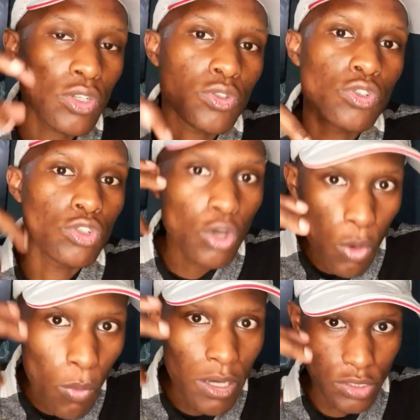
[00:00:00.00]
you know
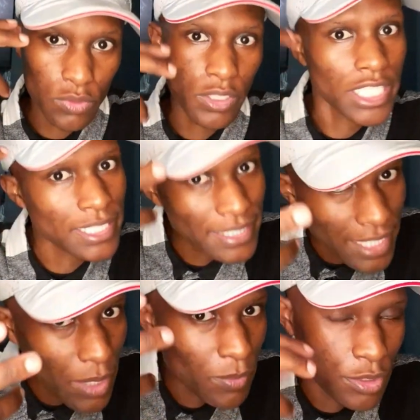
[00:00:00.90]
what you're gonna
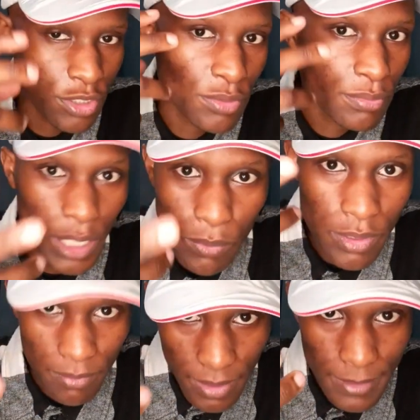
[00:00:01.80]
say when you speak
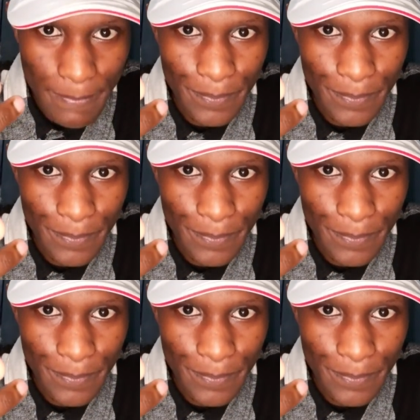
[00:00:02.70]
with me.